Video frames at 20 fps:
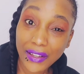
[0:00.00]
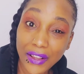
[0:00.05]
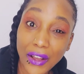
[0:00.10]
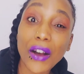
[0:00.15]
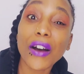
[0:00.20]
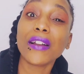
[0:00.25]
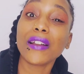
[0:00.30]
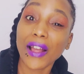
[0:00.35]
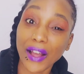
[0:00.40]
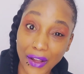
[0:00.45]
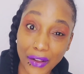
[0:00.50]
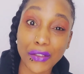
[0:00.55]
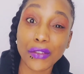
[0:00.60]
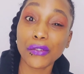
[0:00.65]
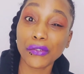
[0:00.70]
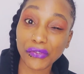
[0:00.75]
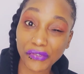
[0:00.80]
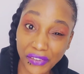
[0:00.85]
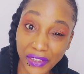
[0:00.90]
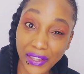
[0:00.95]
on how you
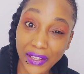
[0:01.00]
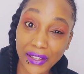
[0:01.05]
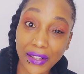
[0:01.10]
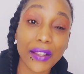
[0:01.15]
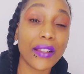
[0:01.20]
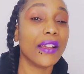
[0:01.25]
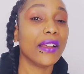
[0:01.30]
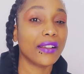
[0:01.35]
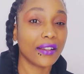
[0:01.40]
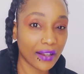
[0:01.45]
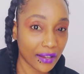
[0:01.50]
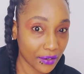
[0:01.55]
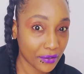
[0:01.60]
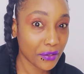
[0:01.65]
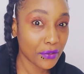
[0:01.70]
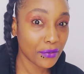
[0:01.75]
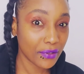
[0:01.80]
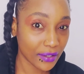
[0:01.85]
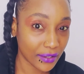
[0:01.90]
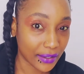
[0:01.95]
feel and how you
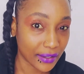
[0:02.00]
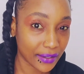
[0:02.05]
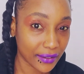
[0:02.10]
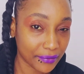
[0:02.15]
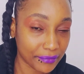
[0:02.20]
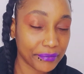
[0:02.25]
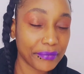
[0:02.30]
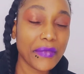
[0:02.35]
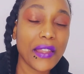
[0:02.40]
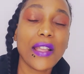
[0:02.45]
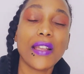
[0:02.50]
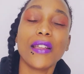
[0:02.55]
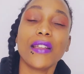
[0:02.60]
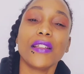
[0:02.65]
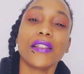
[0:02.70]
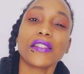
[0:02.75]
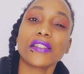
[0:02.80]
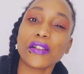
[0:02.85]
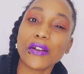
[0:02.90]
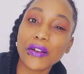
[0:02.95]
look.
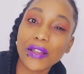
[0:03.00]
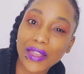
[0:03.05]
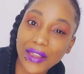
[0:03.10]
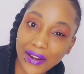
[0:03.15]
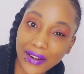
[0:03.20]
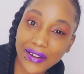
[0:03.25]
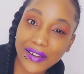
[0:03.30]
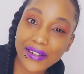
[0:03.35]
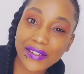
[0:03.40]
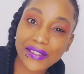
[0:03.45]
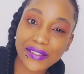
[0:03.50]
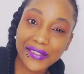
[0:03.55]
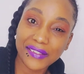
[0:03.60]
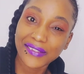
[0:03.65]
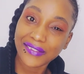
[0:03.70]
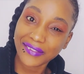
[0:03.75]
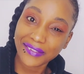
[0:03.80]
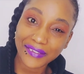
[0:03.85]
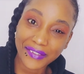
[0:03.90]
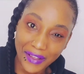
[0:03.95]
So here's
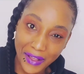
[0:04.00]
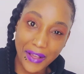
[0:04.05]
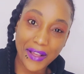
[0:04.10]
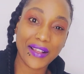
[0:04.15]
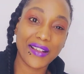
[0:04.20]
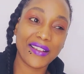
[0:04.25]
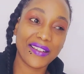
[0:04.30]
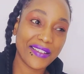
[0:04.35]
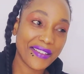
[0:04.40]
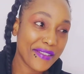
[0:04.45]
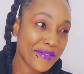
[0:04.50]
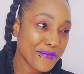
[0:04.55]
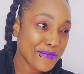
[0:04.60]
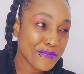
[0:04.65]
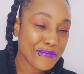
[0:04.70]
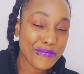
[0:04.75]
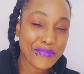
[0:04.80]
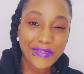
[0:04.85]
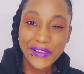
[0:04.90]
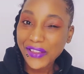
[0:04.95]
a
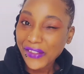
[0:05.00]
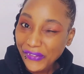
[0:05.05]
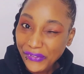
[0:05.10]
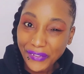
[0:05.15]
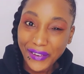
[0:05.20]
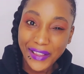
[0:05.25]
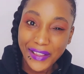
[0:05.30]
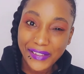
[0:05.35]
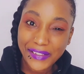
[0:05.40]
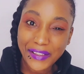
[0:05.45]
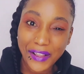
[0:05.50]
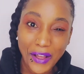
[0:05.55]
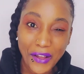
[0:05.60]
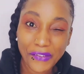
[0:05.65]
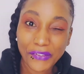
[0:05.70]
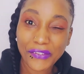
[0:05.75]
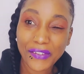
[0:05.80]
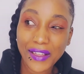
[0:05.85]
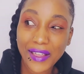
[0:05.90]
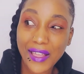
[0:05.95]
brief list
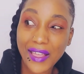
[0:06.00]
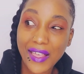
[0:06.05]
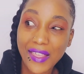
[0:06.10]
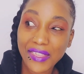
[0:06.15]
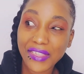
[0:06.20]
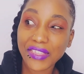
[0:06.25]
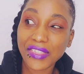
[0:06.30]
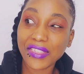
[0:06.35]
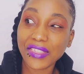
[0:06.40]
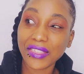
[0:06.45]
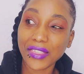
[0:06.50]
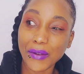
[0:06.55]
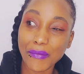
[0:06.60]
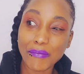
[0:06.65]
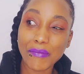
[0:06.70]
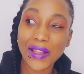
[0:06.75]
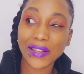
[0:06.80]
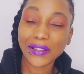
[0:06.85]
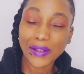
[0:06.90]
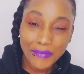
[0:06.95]
of the
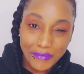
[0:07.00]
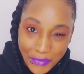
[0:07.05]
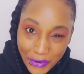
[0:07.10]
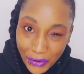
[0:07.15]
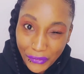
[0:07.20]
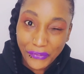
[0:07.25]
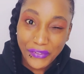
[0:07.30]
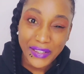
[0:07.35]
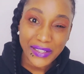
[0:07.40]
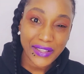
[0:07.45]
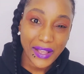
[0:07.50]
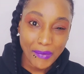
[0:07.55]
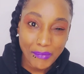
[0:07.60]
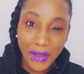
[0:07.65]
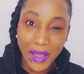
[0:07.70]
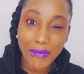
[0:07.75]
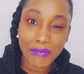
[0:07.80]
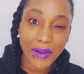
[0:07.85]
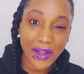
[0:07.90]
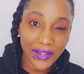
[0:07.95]
metamorphosis that
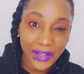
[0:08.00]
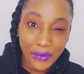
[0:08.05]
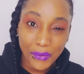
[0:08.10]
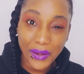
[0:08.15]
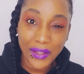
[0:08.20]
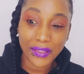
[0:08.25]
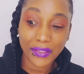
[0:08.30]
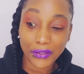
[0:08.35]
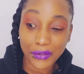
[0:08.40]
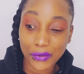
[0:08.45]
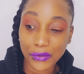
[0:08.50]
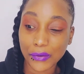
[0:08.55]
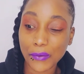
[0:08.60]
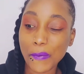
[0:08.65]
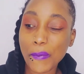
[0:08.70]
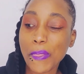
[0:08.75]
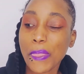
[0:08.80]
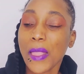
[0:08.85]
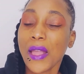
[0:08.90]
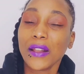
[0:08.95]
my body went through.
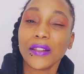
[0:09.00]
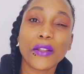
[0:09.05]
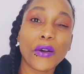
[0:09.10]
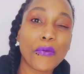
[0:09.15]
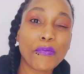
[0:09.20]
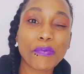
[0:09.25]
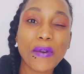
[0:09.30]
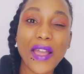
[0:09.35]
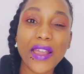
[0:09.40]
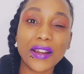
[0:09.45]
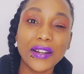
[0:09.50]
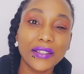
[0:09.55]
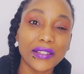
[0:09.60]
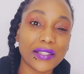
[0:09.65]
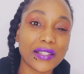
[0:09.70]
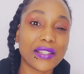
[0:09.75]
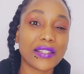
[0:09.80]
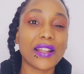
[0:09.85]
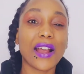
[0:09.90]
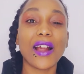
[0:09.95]
Now, prior to
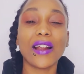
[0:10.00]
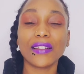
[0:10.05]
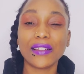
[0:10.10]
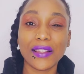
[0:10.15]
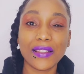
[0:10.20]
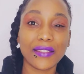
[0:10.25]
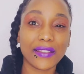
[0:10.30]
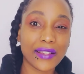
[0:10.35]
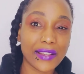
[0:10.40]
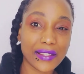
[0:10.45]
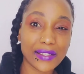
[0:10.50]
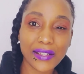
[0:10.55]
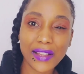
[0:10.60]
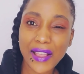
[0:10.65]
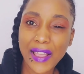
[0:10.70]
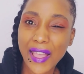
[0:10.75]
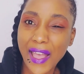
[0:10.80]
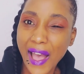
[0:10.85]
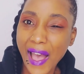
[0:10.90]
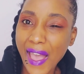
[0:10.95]
starting this,
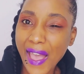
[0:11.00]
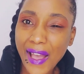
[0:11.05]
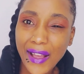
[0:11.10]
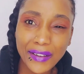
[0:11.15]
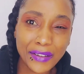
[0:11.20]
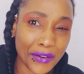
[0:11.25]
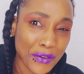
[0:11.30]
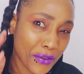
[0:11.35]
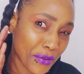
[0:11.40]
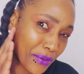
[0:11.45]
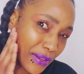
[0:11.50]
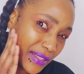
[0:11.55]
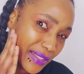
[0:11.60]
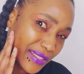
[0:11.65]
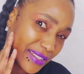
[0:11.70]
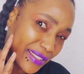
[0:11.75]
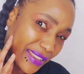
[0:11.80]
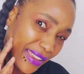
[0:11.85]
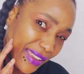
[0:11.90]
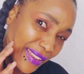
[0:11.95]
I had glowing
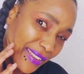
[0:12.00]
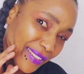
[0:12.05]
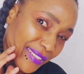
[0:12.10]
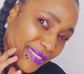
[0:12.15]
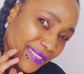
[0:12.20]
skin.